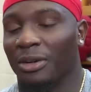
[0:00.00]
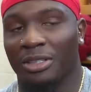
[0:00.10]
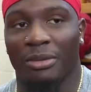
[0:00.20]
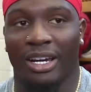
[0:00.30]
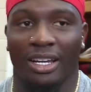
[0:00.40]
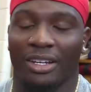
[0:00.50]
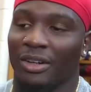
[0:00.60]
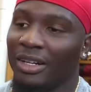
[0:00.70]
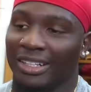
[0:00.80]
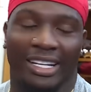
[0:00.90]
of course,
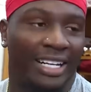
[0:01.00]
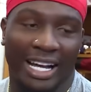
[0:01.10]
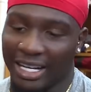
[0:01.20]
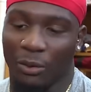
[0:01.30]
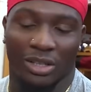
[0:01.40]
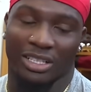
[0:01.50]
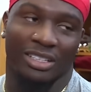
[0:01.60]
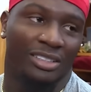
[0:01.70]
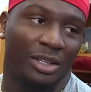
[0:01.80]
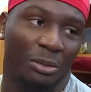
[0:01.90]
man, you know, not, that
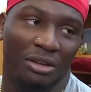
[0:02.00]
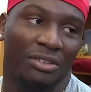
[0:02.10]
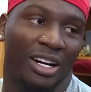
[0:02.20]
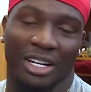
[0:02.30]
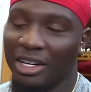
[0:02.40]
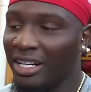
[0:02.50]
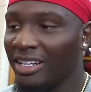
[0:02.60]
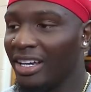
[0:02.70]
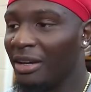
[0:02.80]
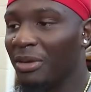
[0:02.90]
wasn't, you know, to be funny
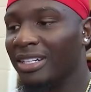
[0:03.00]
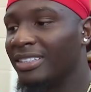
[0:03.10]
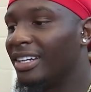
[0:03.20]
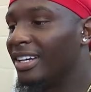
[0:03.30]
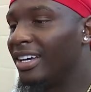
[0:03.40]
or anything, right.